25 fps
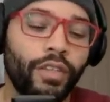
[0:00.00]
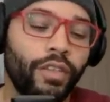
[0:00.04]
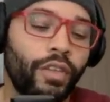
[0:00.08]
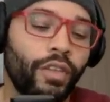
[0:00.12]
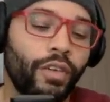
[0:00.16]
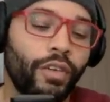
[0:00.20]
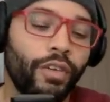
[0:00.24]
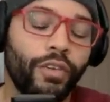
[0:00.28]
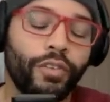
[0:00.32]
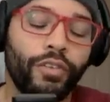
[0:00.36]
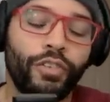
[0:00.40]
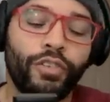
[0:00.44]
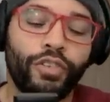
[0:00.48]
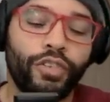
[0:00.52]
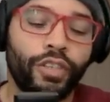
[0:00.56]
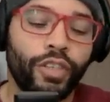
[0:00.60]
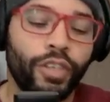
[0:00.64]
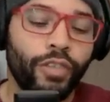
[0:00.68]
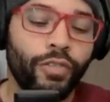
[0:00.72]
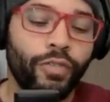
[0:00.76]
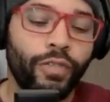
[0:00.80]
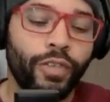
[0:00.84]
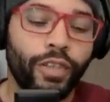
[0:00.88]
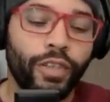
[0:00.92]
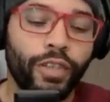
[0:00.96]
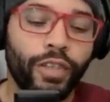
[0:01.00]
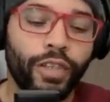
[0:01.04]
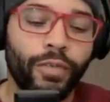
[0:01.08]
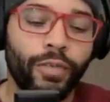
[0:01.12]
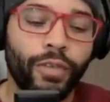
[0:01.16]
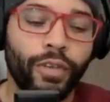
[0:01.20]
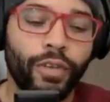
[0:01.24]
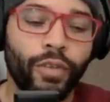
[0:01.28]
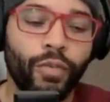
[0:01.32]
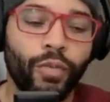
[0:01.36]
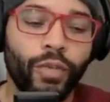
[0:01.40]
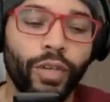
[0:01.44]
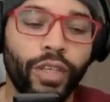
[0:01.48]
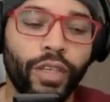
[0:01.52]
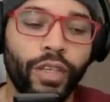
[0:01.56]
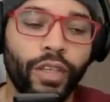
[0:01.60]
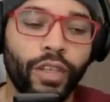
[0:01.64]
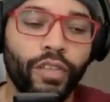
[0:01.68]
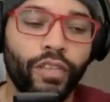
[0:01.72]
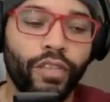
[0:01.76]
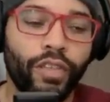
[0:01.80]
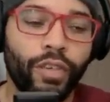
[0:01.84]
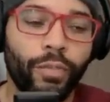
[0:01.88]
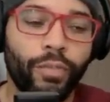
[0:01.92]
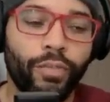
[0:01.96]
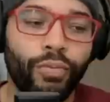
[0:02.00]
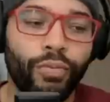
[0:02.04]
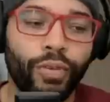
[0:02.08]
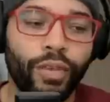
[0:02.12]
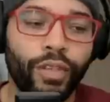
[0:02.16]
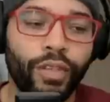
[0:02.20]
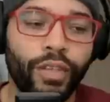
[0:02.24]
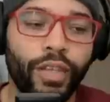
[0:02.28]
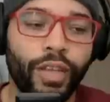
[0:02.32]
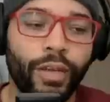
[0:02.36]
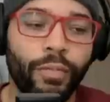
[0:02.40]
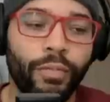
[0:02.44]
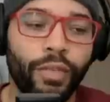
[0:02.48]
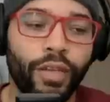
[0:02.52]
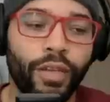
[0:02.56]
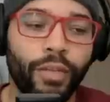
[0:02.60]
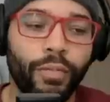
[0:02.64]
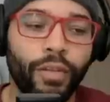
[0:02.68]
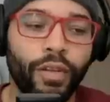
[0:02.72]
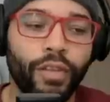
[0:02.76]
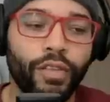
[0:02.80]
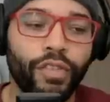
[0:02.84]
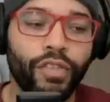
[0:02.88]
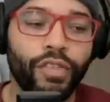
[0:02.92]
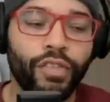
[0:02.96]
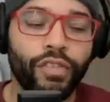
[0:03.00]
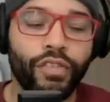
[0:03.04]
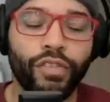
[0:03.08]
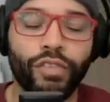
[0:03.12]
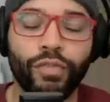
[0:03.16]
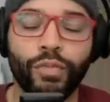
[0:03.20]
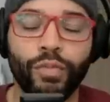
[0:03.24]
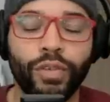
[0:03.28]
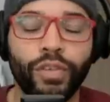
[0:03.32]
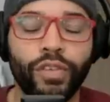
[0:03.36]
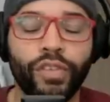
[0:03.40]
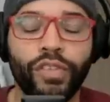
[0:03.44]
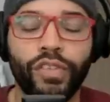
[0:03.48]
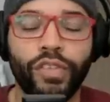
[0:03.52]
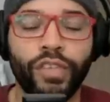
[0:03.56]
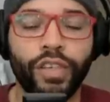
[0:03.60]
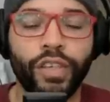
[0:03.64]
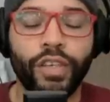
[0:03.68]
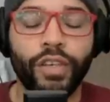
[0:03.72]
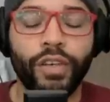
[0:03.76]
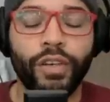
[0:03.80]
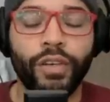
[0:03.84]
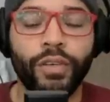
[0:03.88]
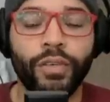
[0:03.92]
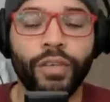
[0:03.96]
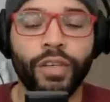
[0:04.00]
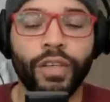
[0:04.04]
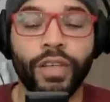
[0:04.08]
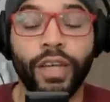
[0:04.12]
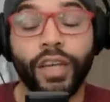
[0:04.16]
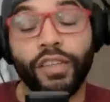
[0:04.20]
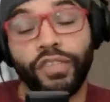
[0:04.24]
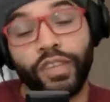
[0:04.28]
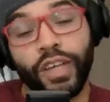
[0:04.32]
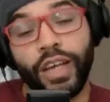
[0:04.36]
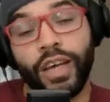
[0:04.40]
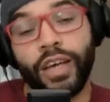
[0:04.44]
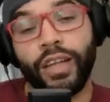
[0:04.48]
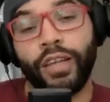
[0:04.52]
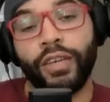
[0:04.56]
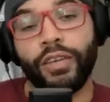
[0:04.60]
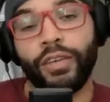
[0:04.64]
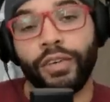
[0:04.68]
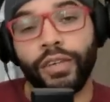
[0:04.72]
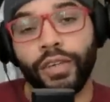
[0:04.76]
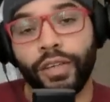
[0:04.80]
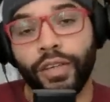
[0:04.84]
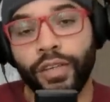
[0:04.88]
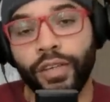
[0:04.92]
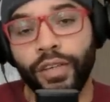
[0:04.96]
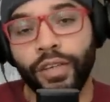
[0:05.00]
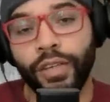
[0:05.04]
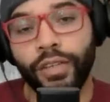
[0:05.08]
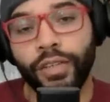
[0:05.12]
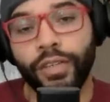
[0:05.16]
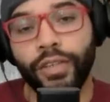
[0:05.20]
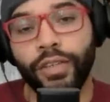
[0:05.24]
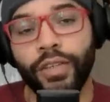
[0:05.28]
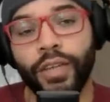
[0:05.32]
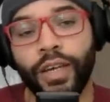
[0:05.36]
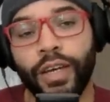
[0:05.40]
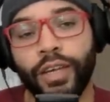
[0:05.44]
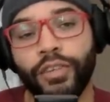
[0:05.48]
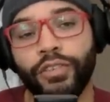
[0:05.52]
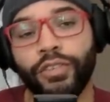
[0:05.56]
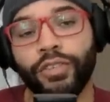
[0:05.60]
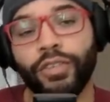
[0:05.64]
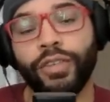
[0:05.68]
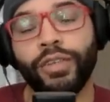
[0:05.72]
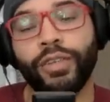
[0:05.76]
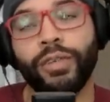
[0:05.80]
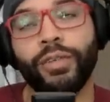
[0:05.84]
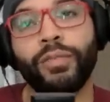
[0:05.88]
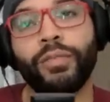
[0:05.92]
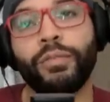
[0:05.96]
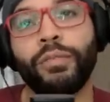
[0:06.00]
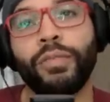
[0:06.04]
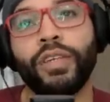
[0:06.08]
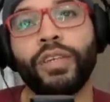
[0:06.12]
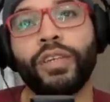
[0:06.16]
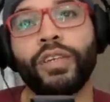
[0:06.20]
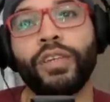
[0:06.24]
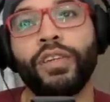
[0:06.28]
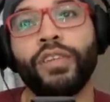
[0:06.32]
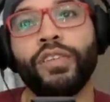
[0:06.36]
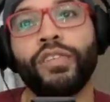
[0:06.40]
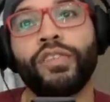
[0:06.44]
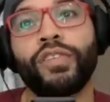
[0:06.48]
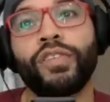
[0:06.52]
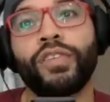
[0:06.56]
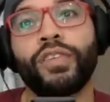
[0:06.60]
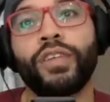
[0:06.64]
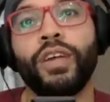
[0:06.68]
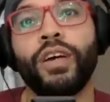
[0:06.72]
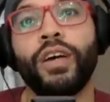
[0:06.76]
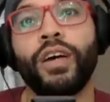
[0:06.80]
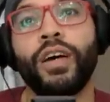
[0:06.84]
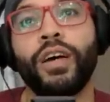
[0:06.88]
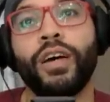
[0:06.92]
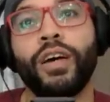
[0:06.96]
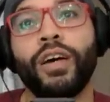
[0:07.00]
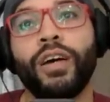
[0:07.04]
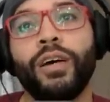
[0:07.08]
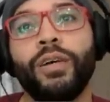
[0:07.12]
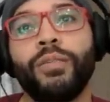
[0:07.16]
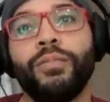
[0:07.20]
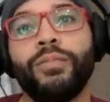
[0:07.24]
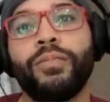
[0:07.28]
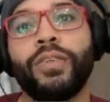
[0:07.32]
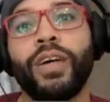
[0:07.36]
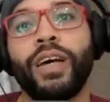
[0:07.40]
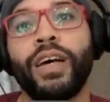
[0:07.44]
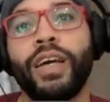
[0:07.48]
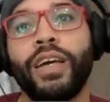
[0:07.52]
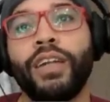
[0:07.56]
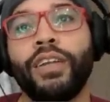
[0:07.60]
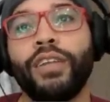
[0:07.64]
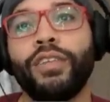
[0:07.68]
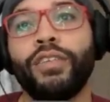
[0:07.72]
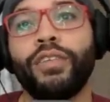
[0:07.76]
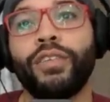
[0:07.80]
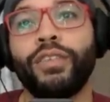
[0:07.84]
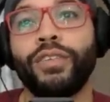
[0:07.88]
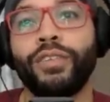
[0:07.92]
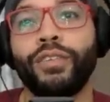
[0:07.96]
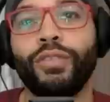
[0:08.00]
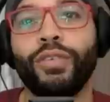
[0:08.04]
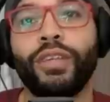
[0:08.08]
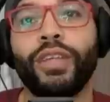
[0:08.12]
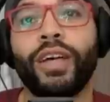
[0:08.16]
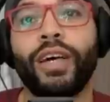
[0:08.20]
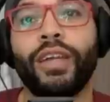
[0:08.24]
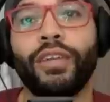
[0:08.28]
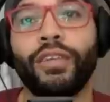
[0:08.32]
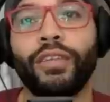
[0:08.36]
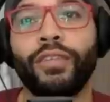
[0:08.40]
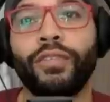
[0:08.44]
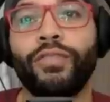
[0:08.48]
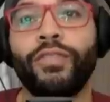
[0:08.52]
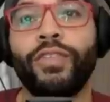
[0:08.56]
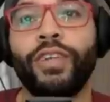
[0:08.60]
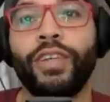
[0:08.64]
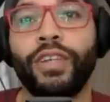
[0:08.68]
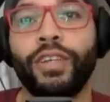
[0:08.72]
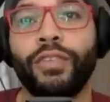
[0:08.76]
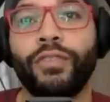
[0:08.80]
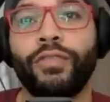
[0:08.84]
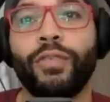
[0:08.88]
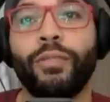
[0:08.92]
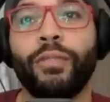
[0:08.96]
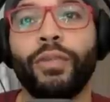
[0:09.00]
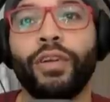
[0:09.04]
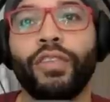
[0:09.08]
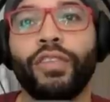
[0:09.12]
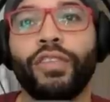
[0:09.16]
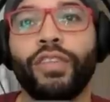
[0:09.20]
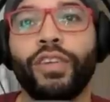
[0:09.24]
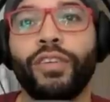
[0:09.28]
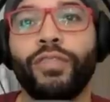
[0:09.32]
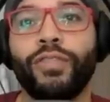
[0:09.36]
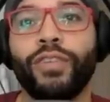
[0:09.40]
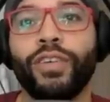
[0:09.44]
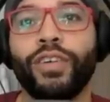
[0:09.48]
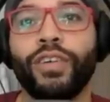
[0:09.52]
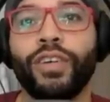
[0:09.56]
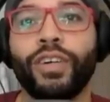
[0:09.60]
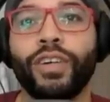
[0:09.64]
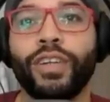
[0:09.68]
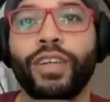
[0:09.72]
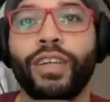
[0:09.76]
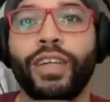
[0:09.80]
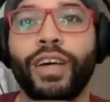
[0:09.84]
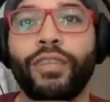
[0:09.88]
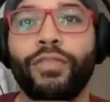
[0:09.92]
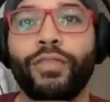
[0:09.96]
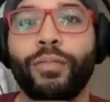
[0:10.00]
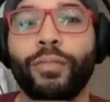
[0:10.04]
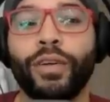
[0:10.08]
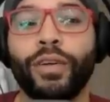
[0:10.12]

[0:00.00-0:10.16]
third shift and even on the weekends to the point that me and my sisters wouldn't see her. And that's how I learned to cook, actually, because uh, I had to do a lot of defending for myself and cook a lot for